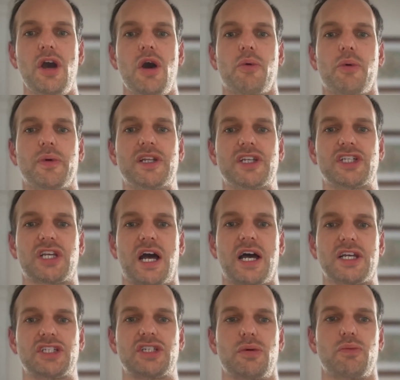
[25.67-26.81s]
where we
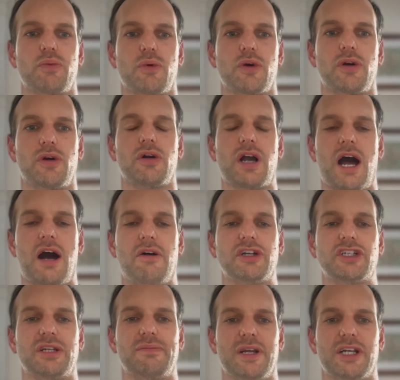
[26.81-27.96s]
discussed rural college
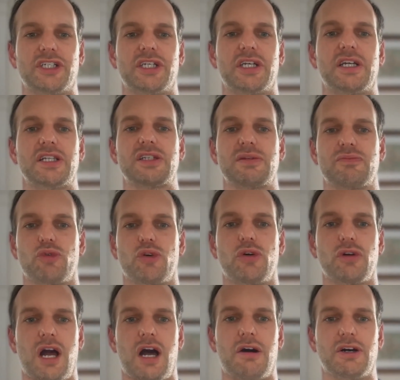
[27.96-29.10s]
admissions and rural
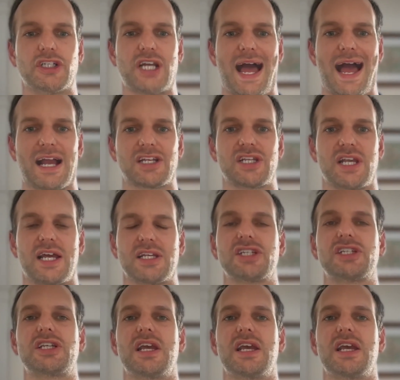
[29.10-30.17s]
college access.